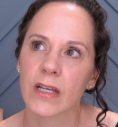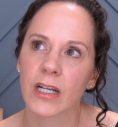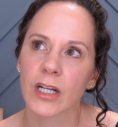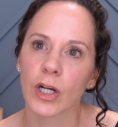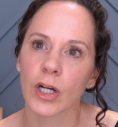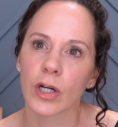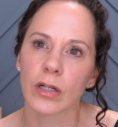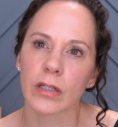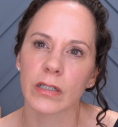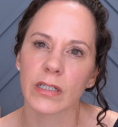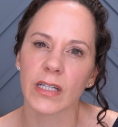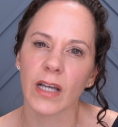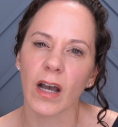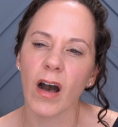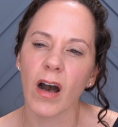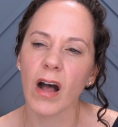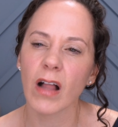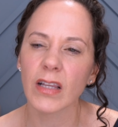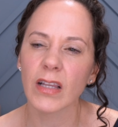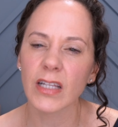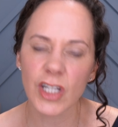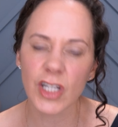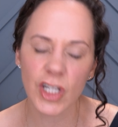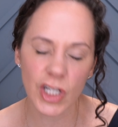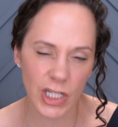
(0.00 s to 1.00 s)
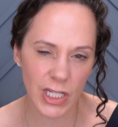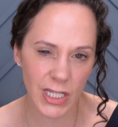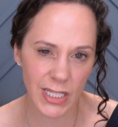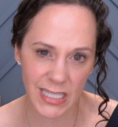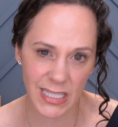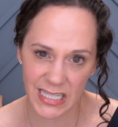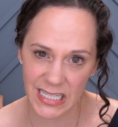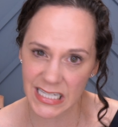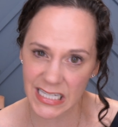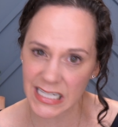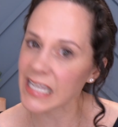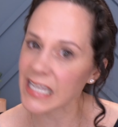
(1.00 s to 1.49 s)

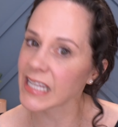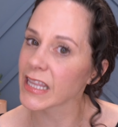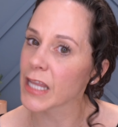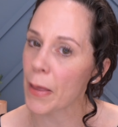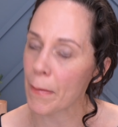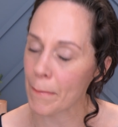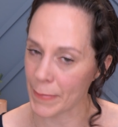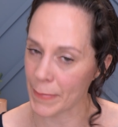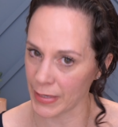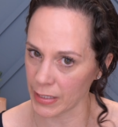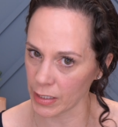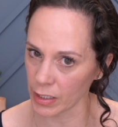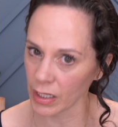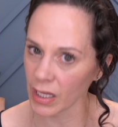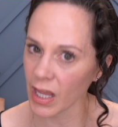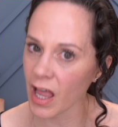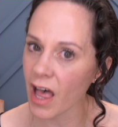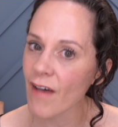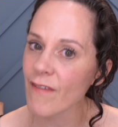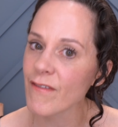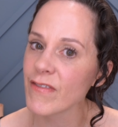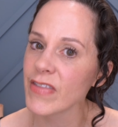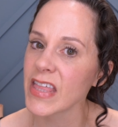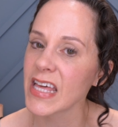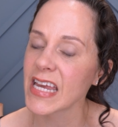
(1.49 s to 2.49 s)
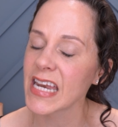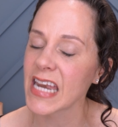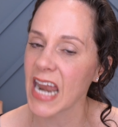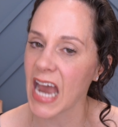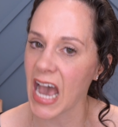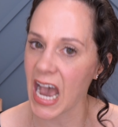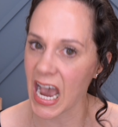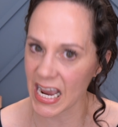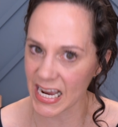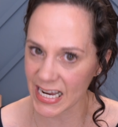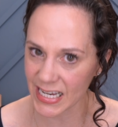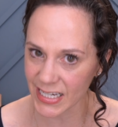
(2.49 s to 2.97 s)
cardiologist in the middle of the
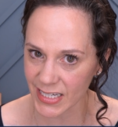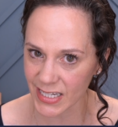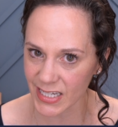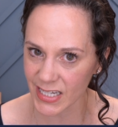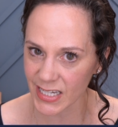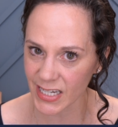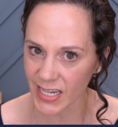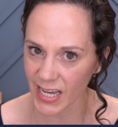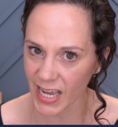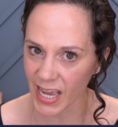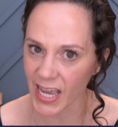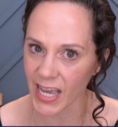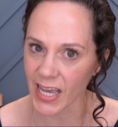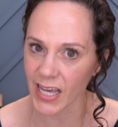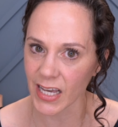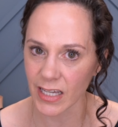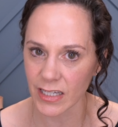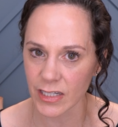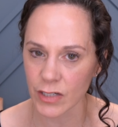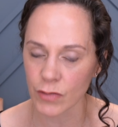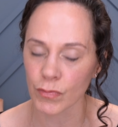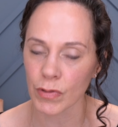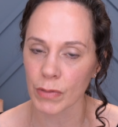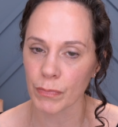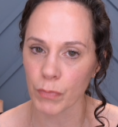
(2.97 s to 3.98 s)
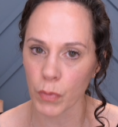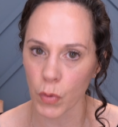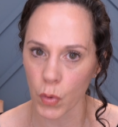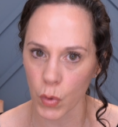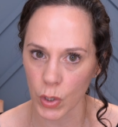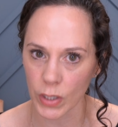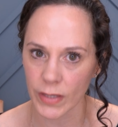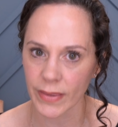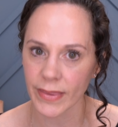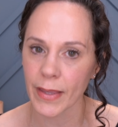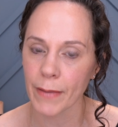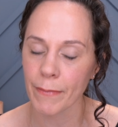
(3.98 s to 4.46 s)
night and
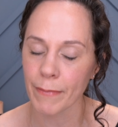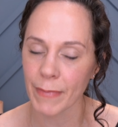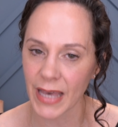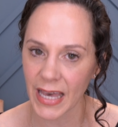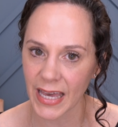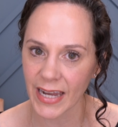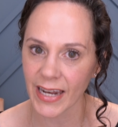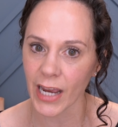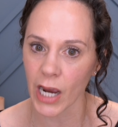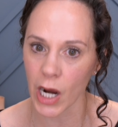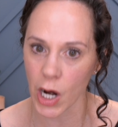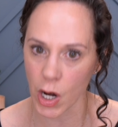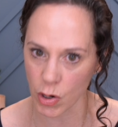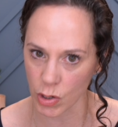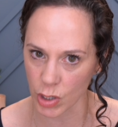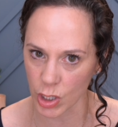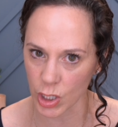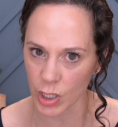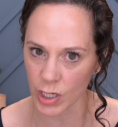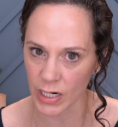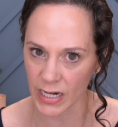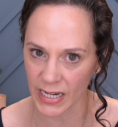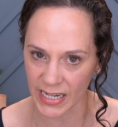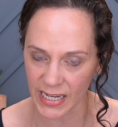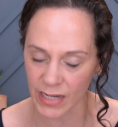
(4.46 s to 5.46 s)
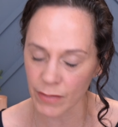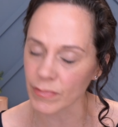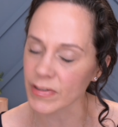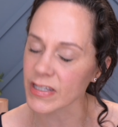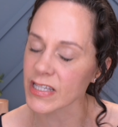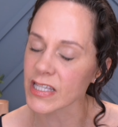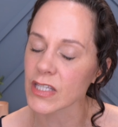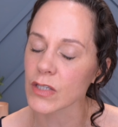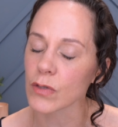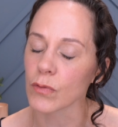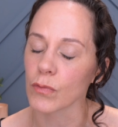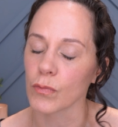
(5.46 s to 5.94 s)
report the med error, and he was
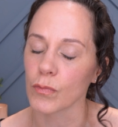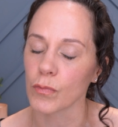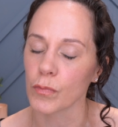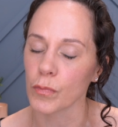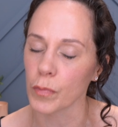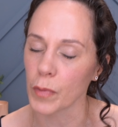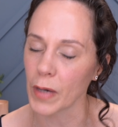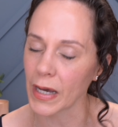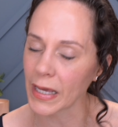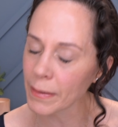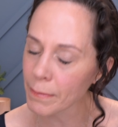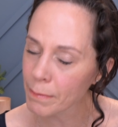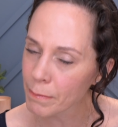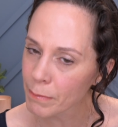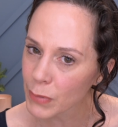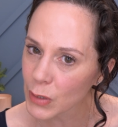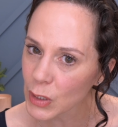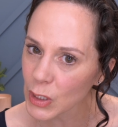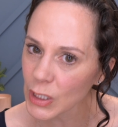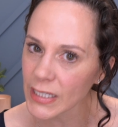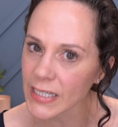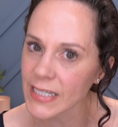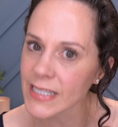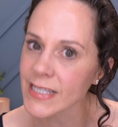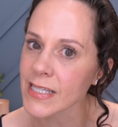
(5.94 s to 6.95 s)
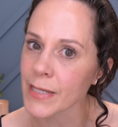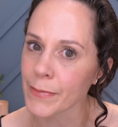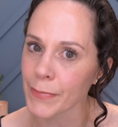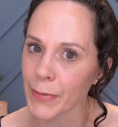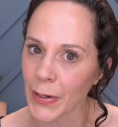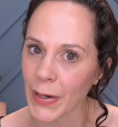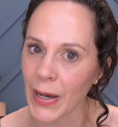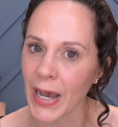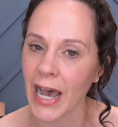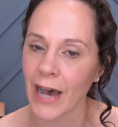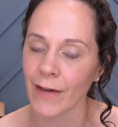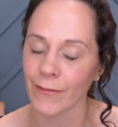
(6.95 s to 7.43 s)
sweating bullets
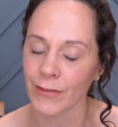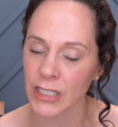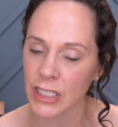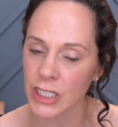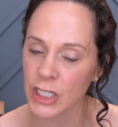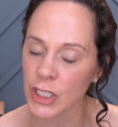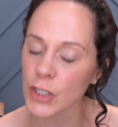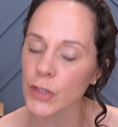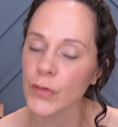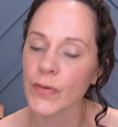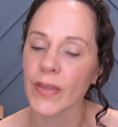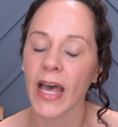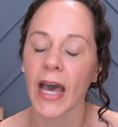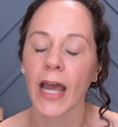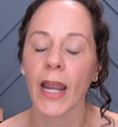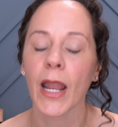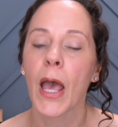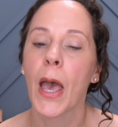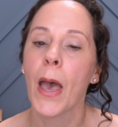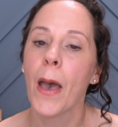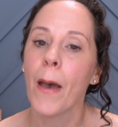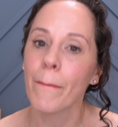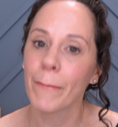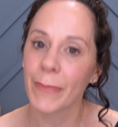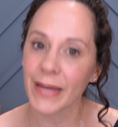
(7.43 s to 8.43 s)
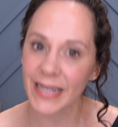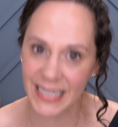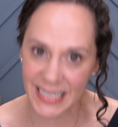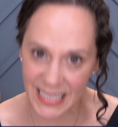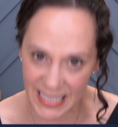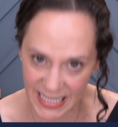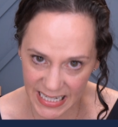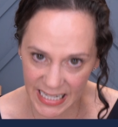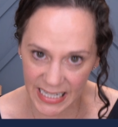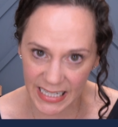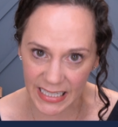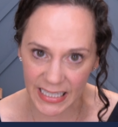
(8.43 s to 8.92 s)
about having to do that, but he
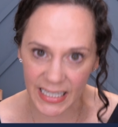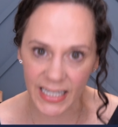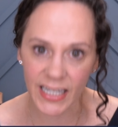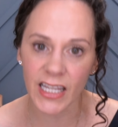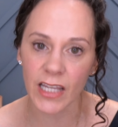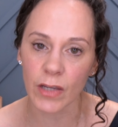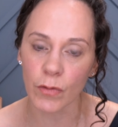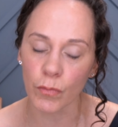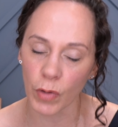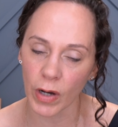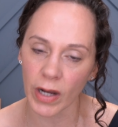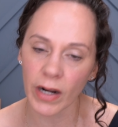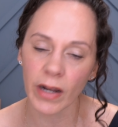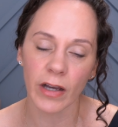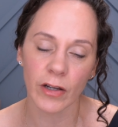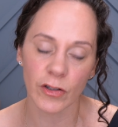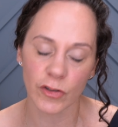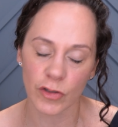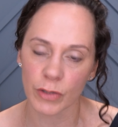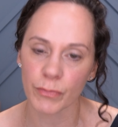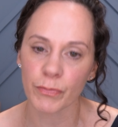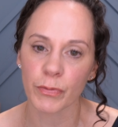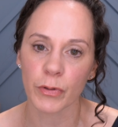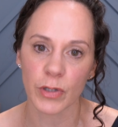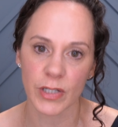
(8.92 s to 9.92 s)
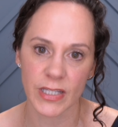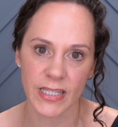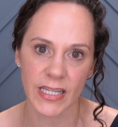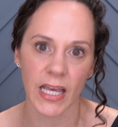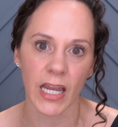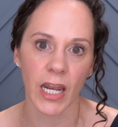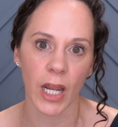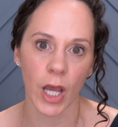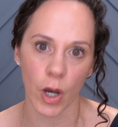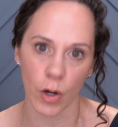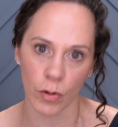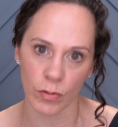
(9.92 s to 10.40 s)
did it. He
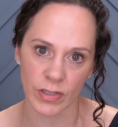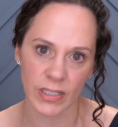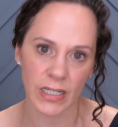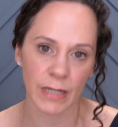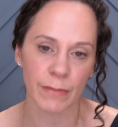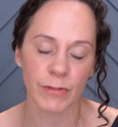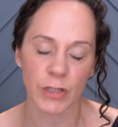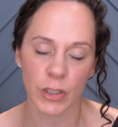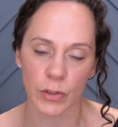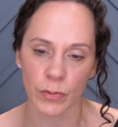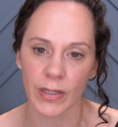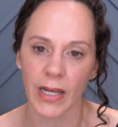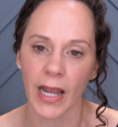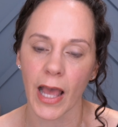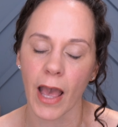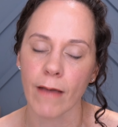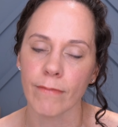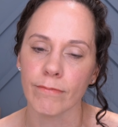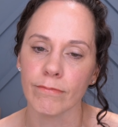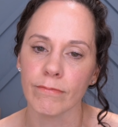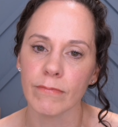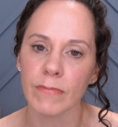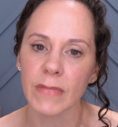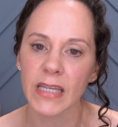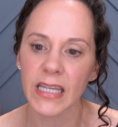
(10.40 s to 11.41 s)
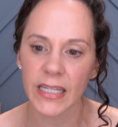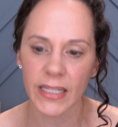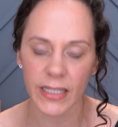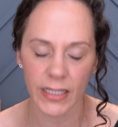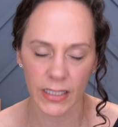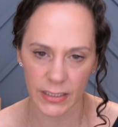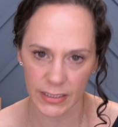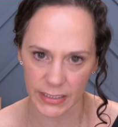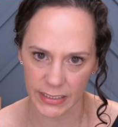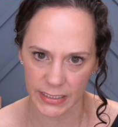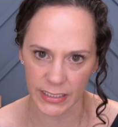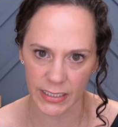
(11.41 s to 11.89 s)
100% owned up to it
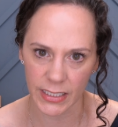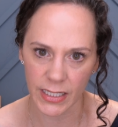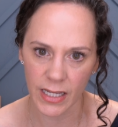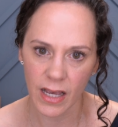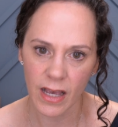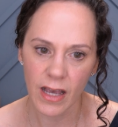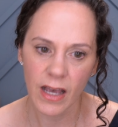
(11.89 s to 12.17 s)
immediately.